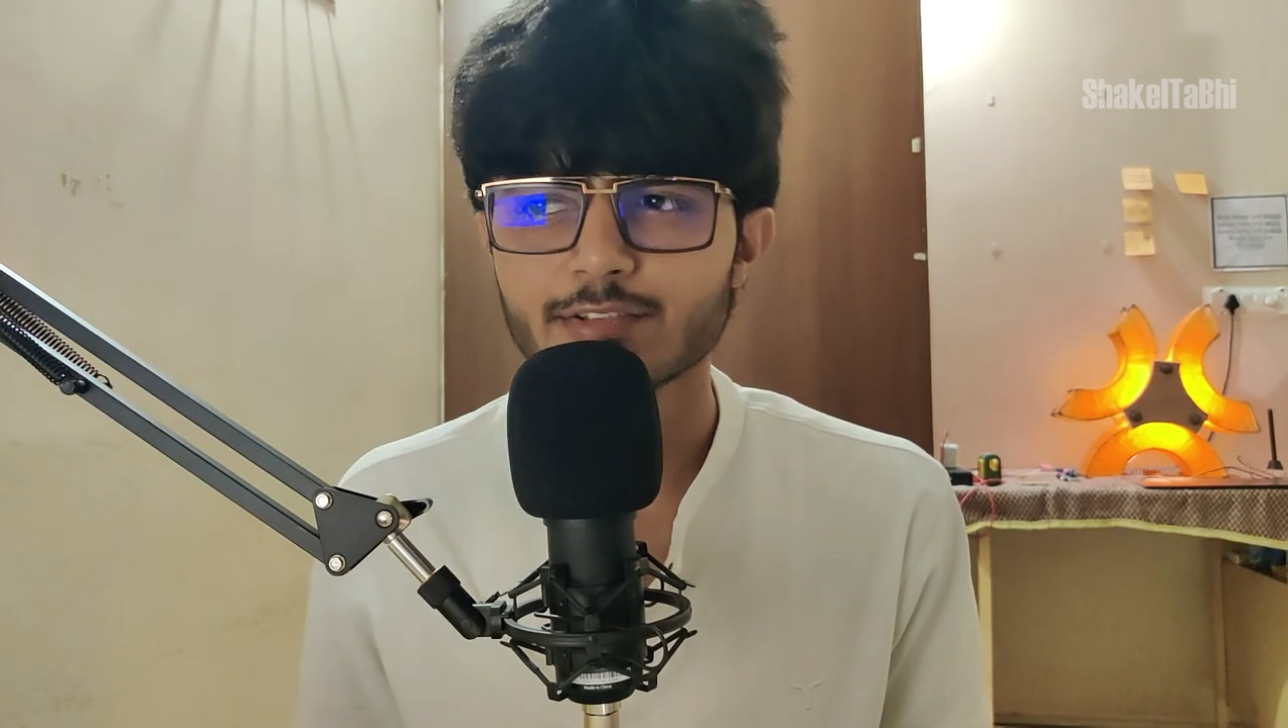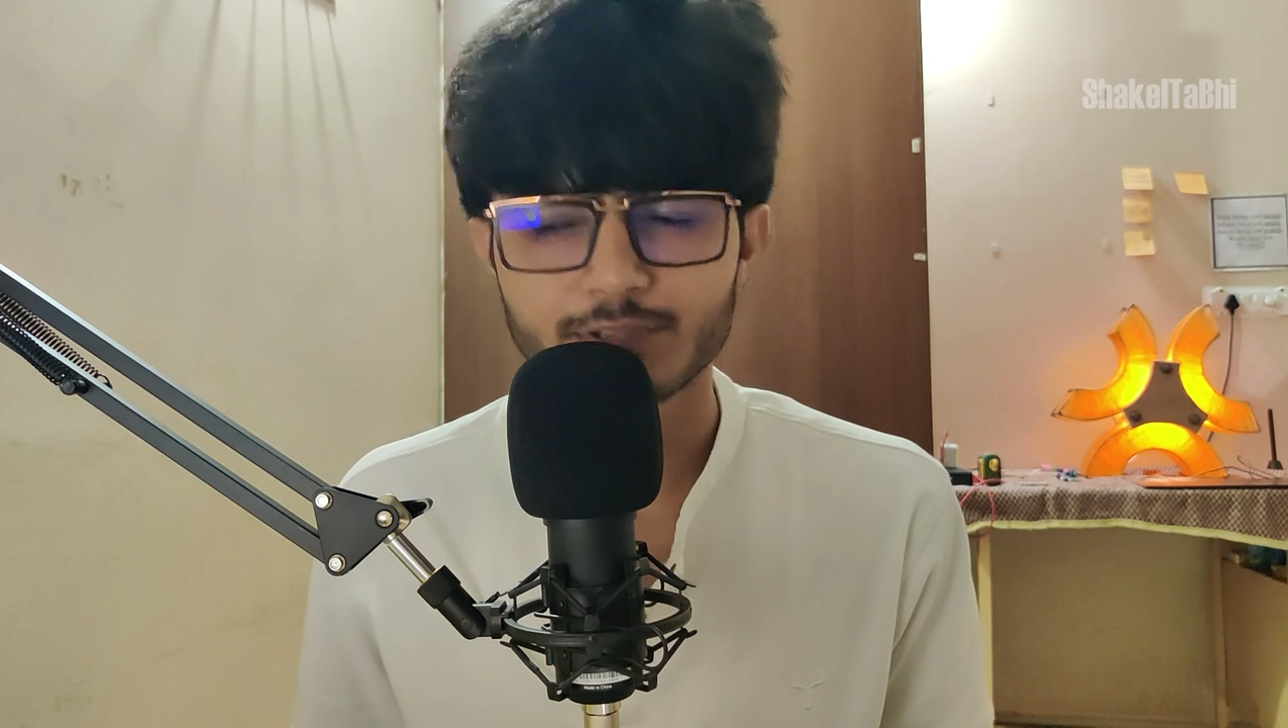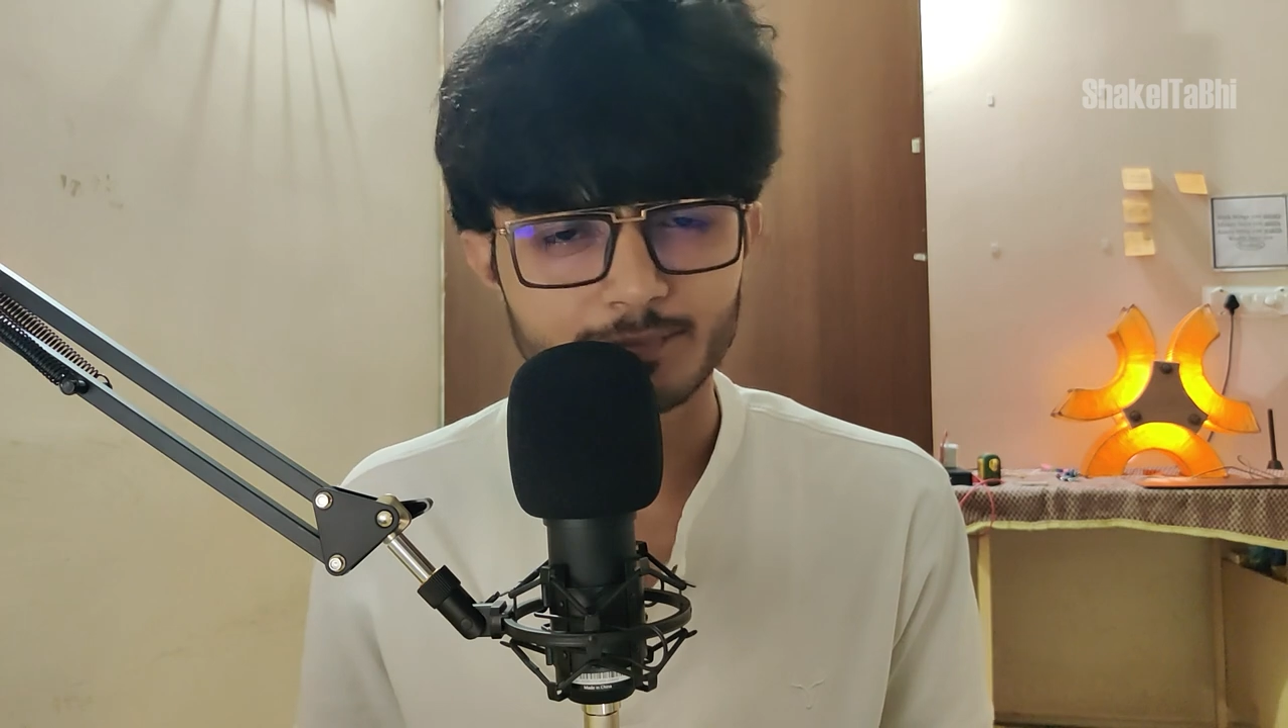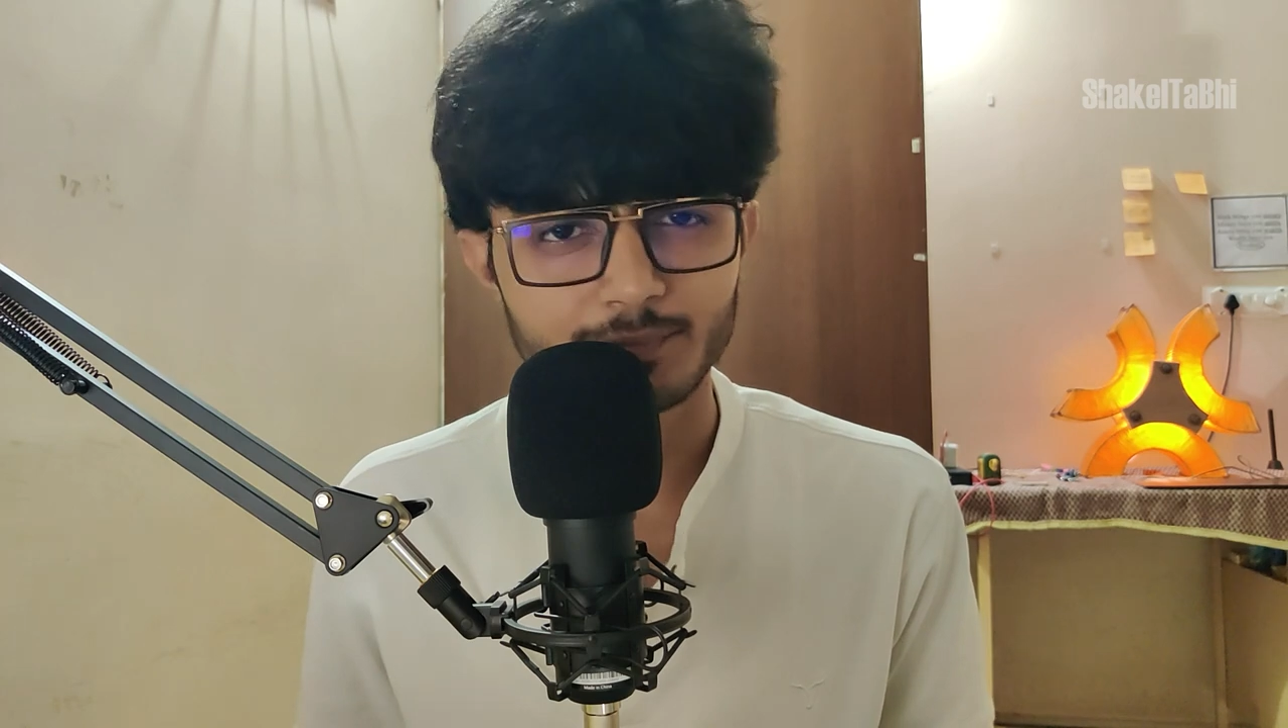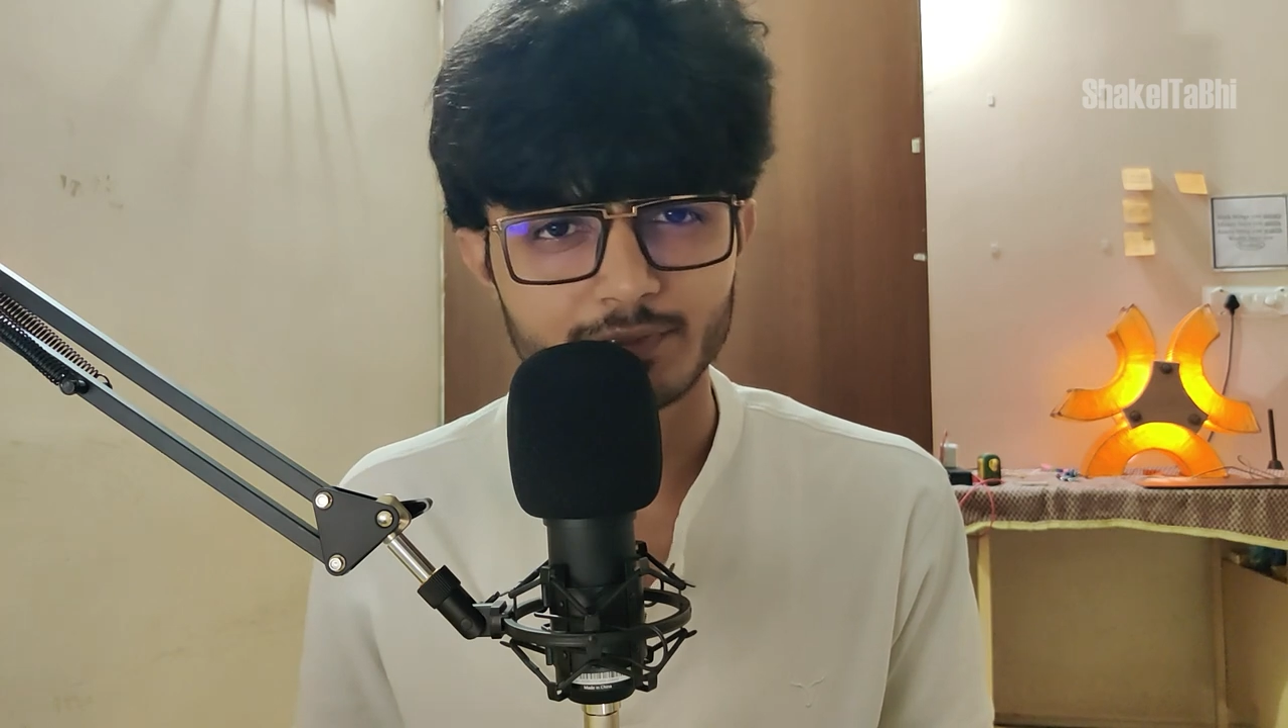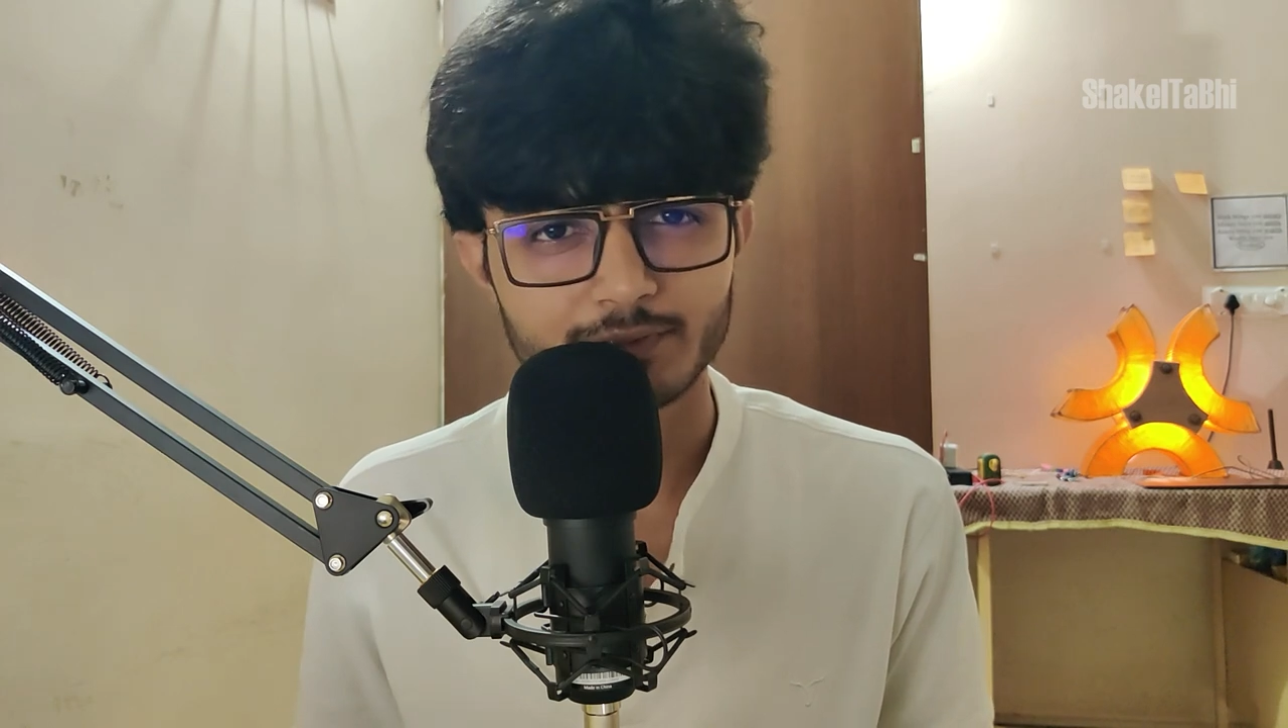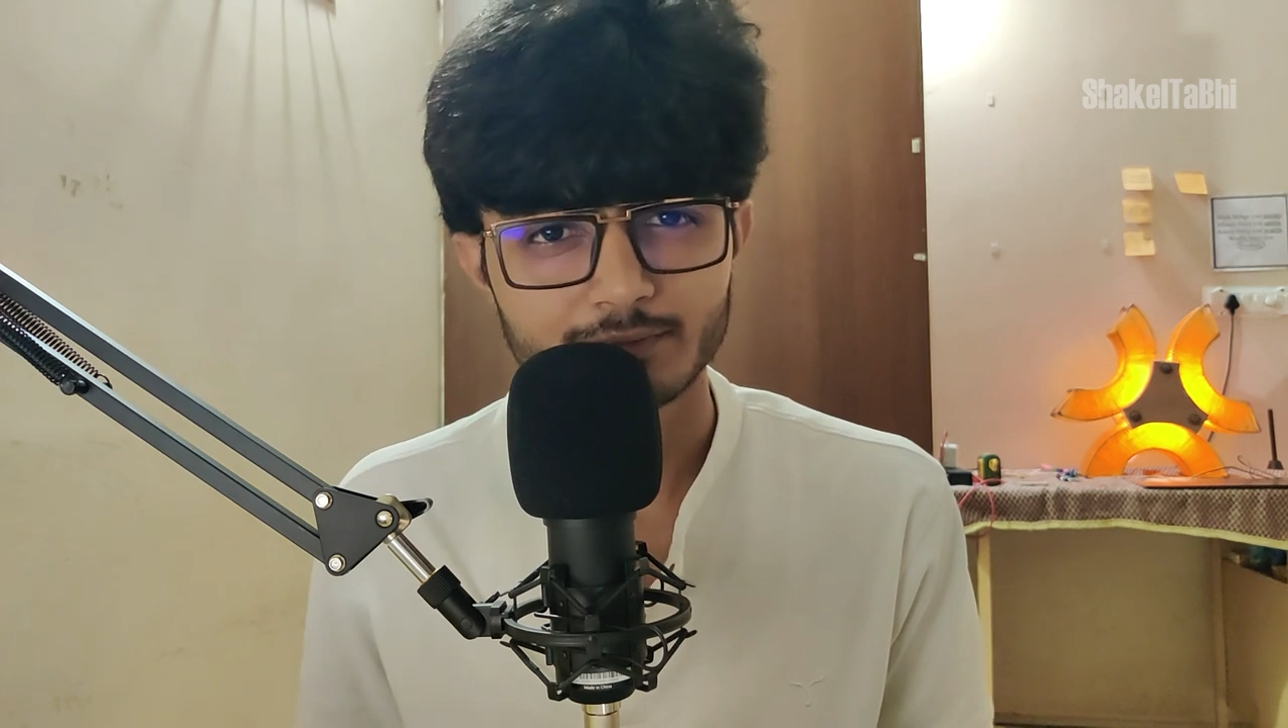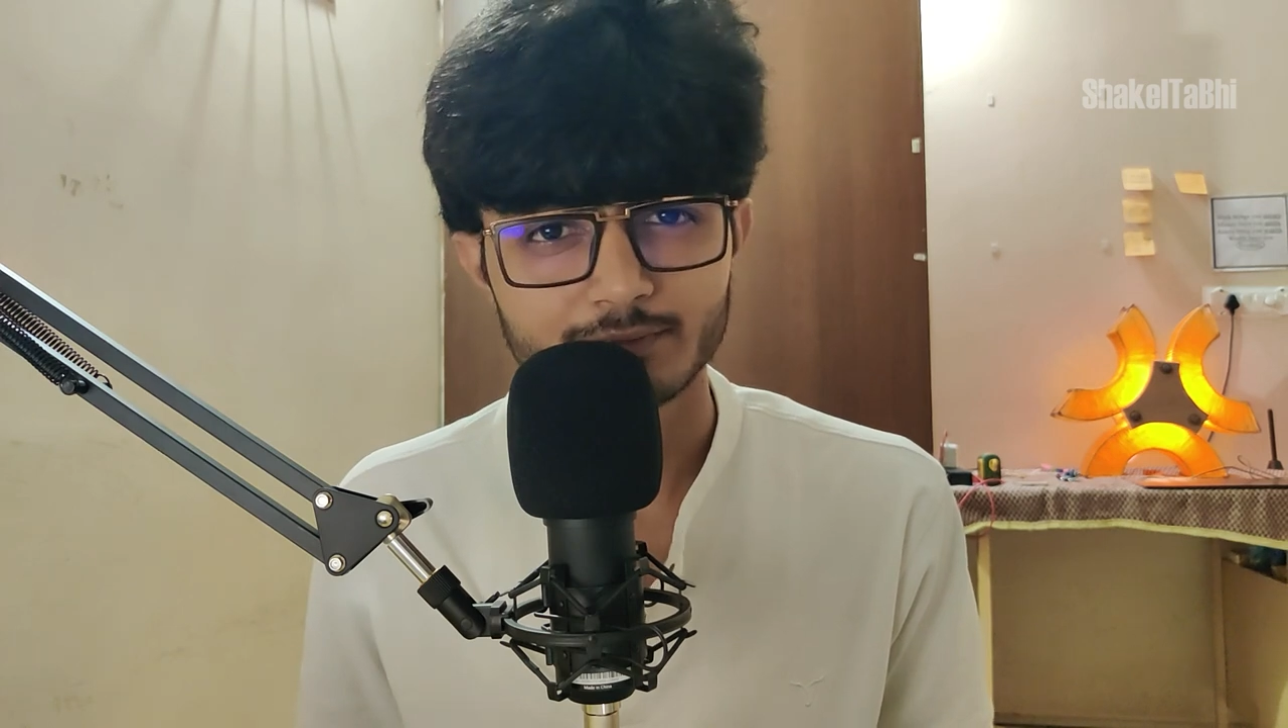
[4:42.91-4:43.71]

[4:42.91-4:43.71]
simple,